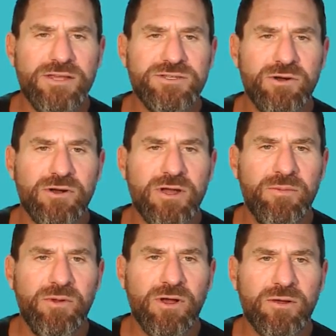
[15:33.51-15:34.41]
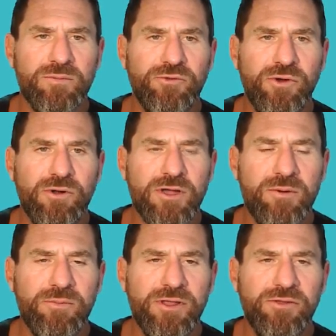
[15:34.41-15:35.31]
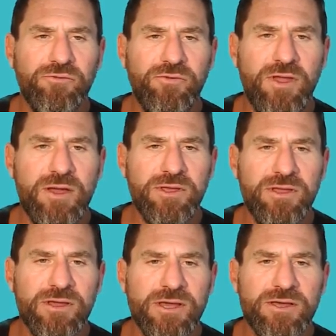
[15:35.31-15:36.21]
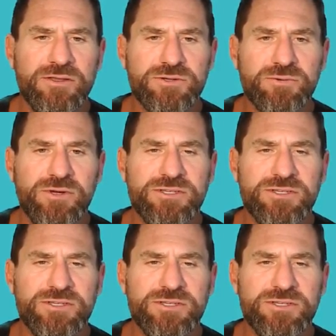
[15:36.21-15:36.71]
So why Zero Company? Welcome to the Zero Company family.